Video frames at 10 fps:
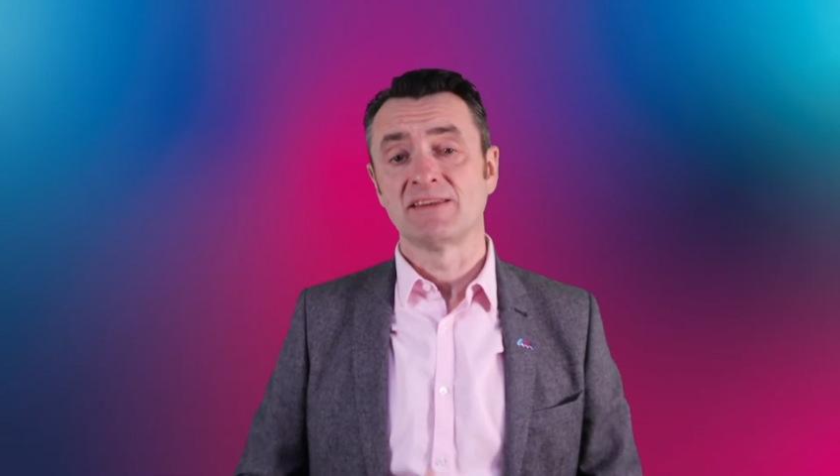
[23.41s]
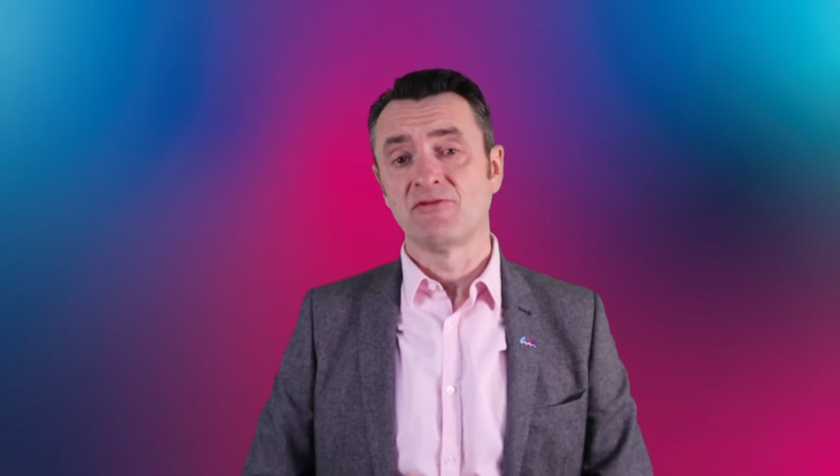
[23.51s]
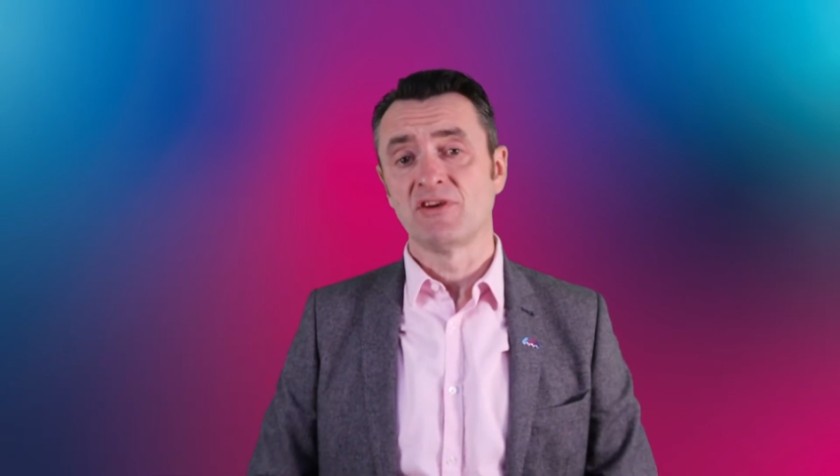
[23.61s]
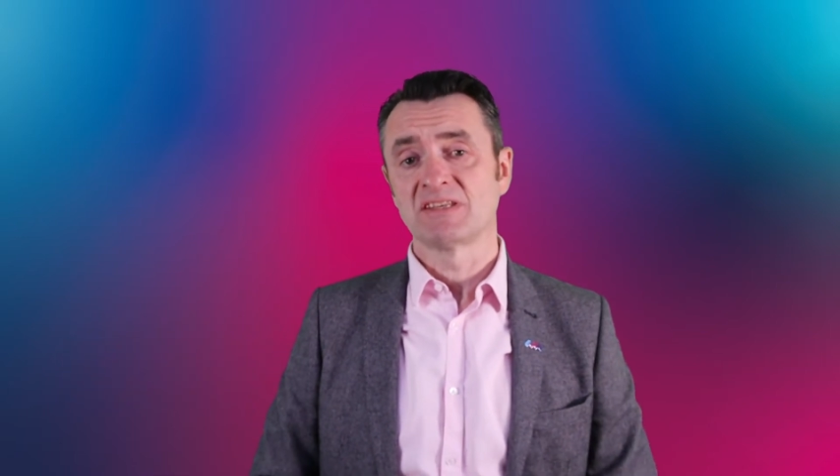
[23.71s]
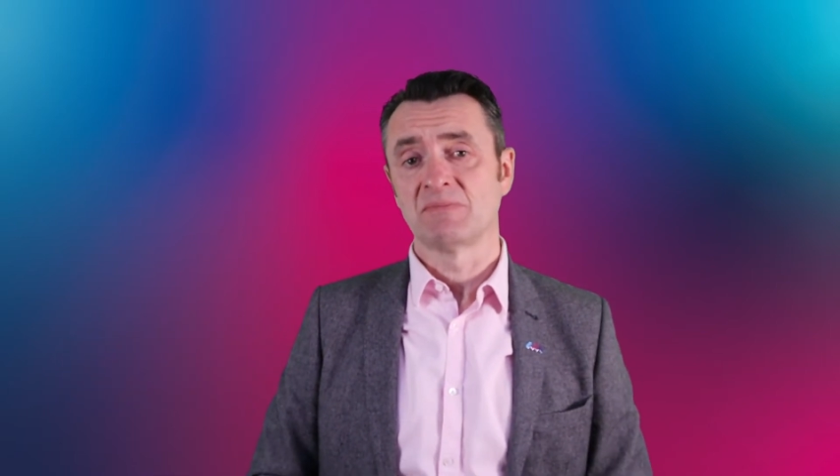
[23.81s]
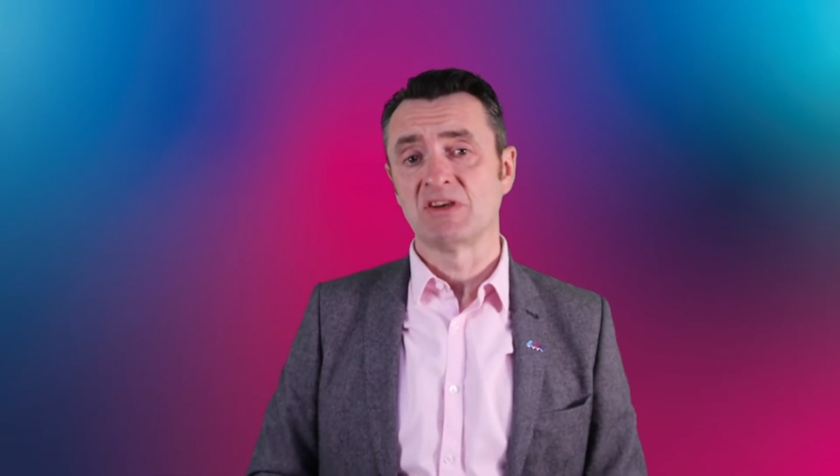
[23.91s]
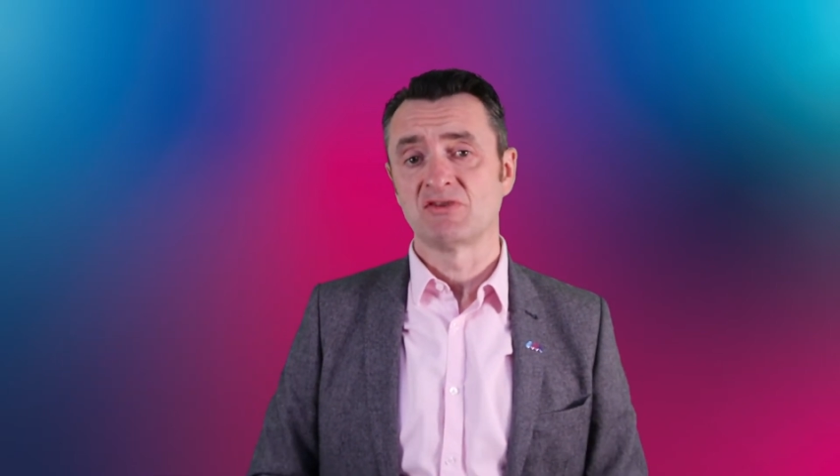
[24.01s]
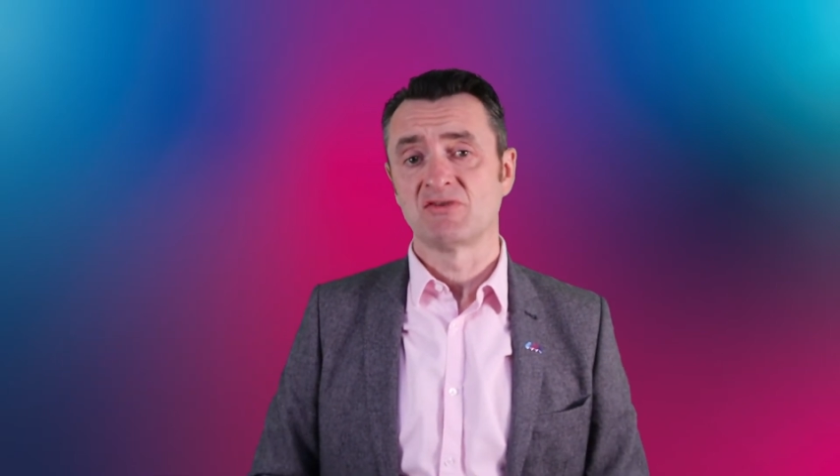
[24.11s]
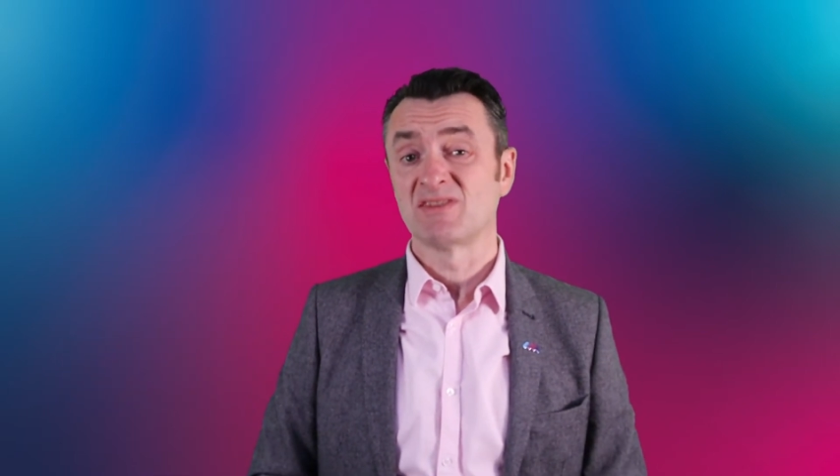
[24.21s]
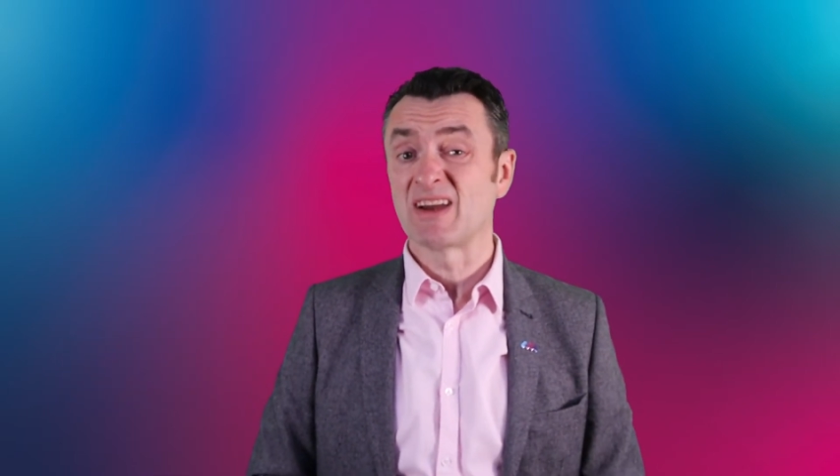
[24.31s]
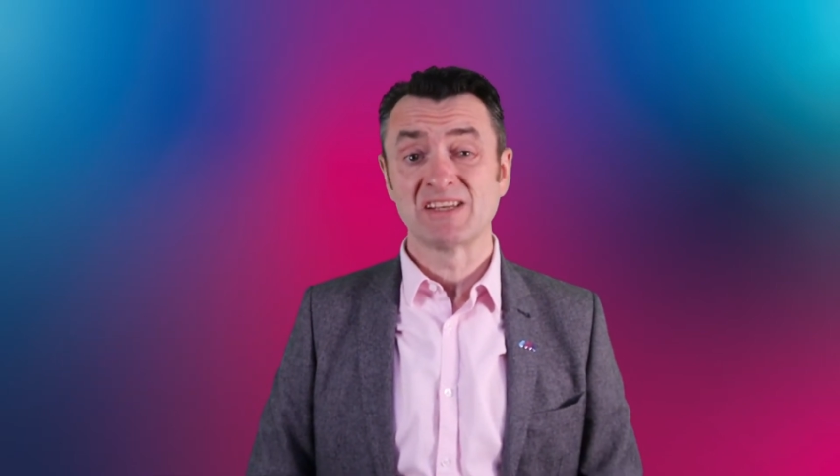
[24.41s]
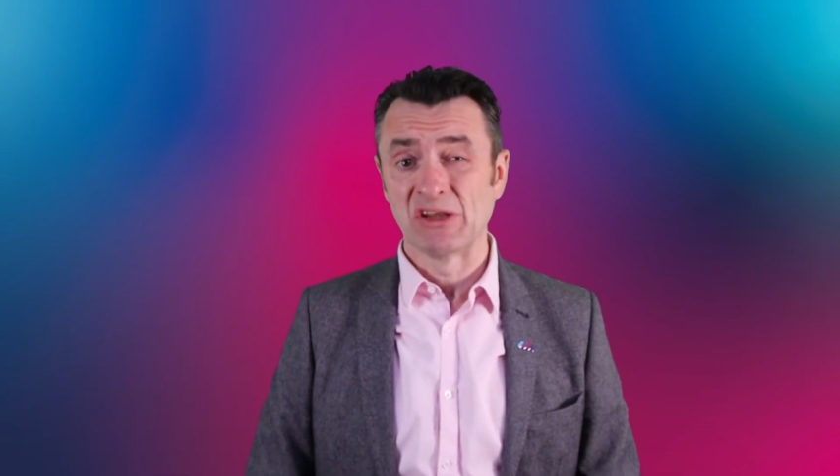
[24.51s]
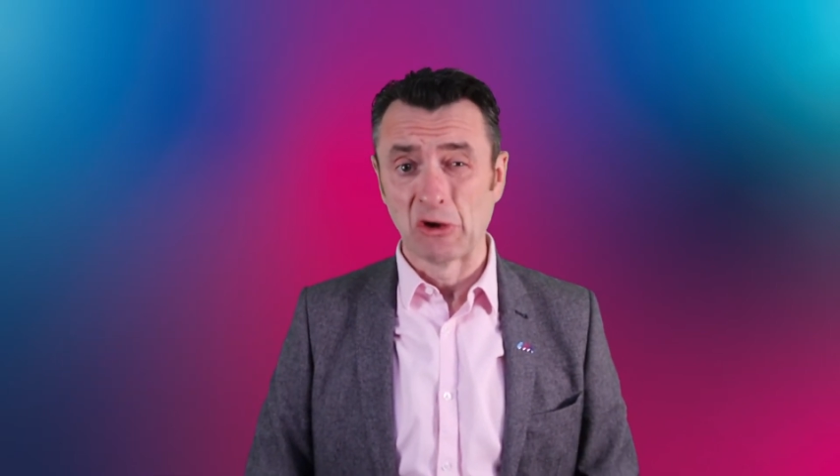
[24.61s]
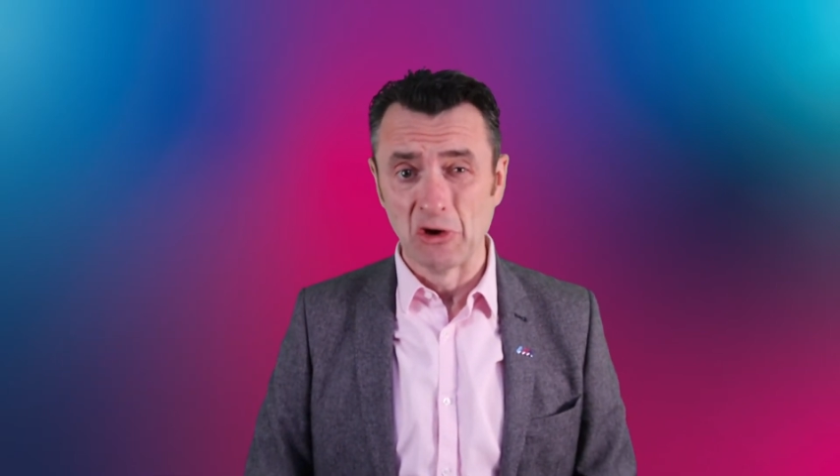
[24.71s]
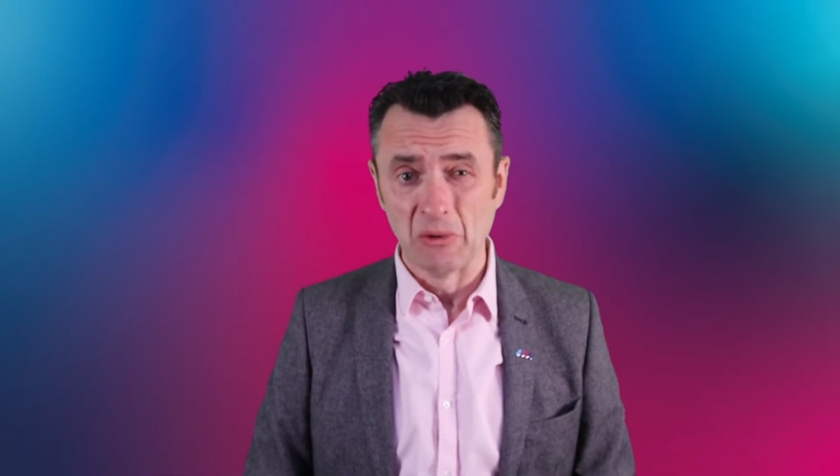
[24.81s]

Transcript: the first time interest rates have actually gone